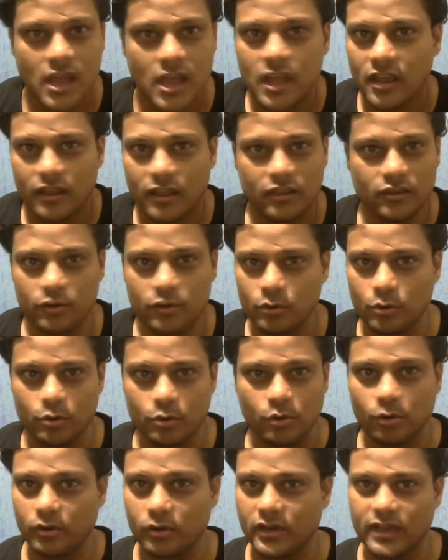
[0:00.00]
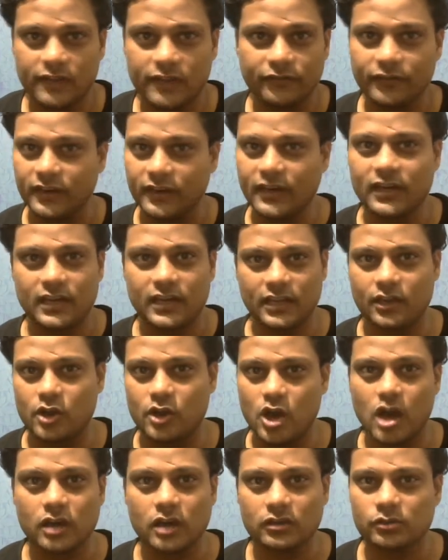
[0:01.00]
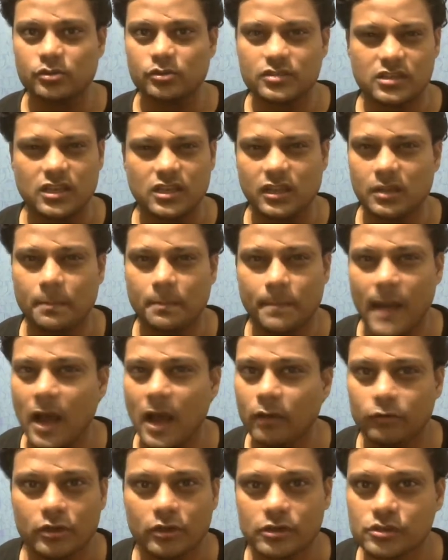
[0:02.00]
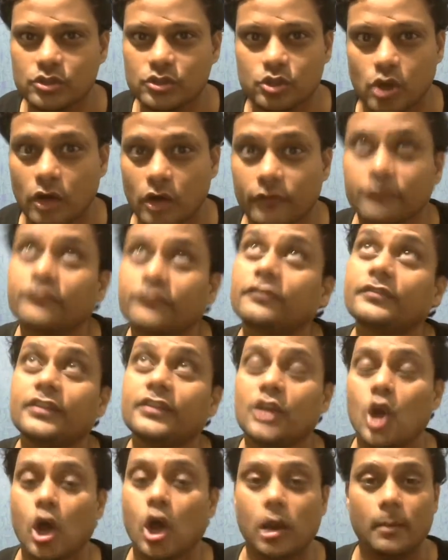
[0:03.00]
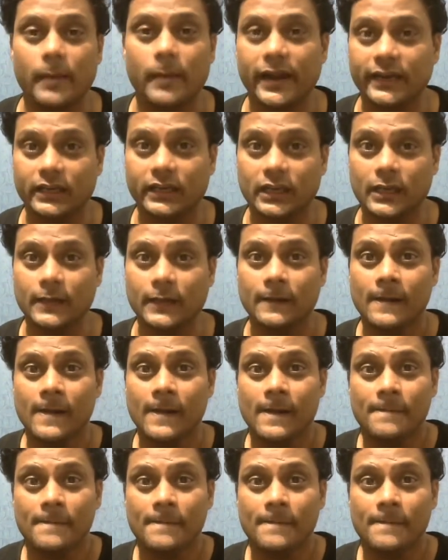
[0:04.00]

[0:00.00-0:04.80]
You definitely got to see the powers of the Almighty.